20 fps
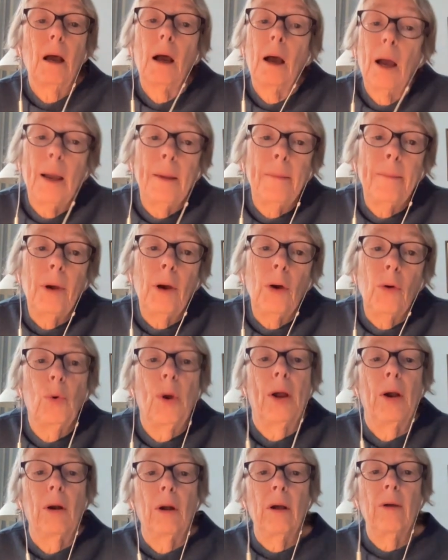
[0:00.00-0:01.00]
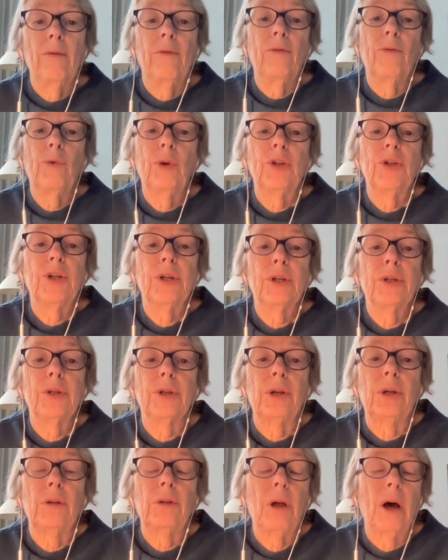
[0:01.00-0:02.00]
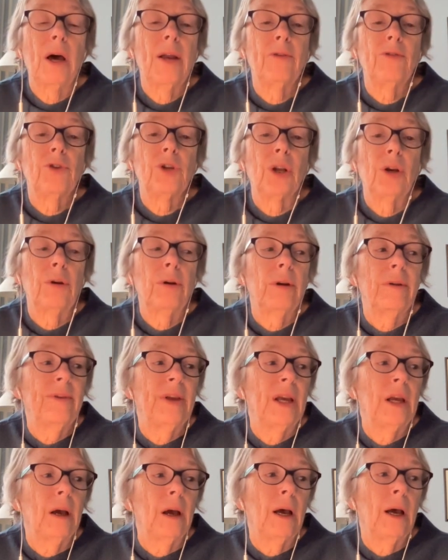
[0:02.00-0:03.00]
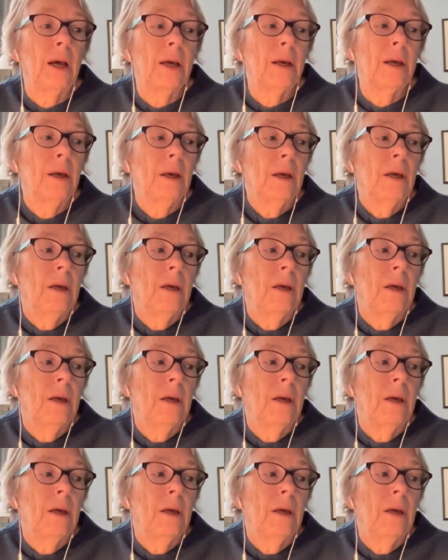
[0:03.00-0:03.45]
aware of, which is that a lot of generative AI